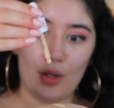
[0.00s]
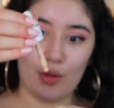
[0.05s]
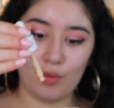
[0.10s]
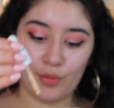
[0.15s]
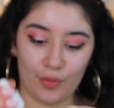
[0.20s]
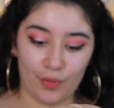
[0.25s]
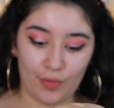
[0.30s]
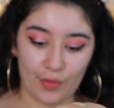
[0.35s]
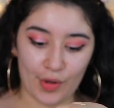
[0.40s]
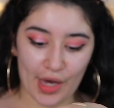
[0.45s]

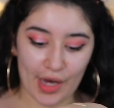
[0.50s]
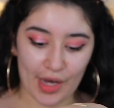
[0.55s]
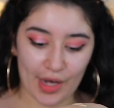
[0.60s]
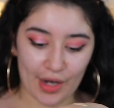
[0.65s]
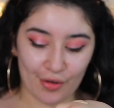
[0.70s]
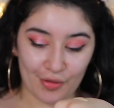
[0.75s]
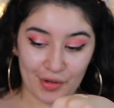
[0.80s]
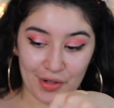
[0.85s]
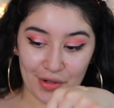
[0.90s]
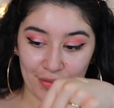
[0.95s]

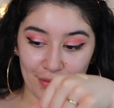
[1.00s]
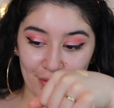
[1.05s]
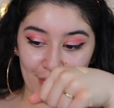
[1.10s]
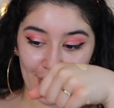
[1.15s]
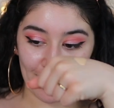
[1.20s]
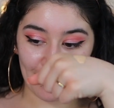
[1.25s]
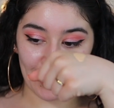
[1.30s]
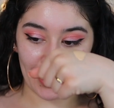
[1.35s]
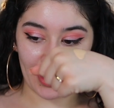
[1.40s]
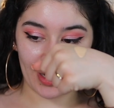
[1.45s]
Very,
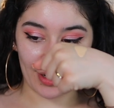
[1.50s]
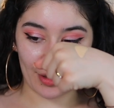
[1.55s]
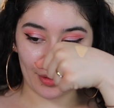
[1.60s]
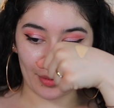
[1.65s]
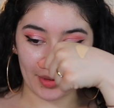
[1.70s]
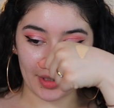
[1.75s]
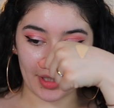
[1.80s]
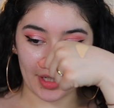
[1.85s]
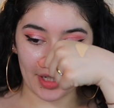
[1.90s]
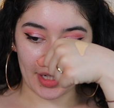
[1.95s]
very
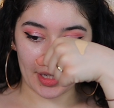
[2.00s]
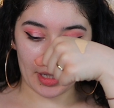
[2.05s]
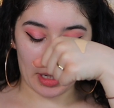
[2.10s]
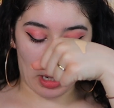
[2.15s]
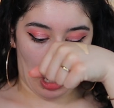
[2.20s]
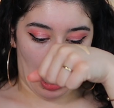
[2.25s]
liquidy.